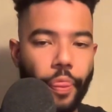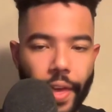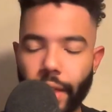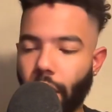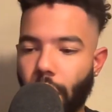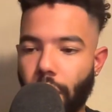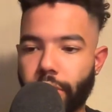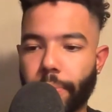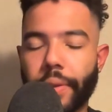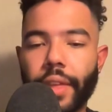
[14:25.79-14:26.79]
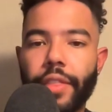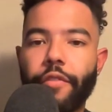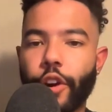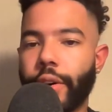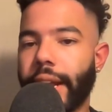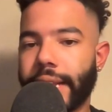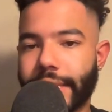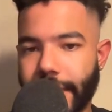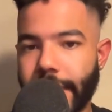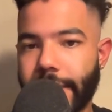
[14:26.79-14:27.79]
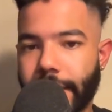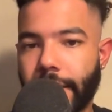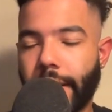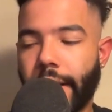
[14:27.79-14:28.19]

They lost, but then the very next season